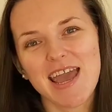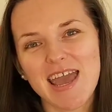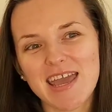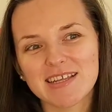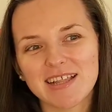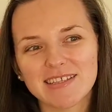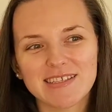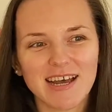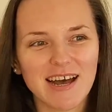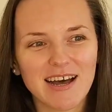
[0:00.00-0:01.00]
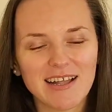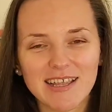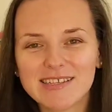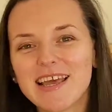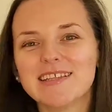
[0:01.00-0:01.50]
And
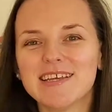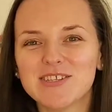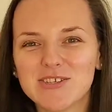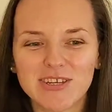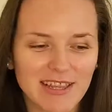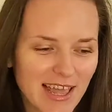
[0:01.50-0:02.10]
let's get into it.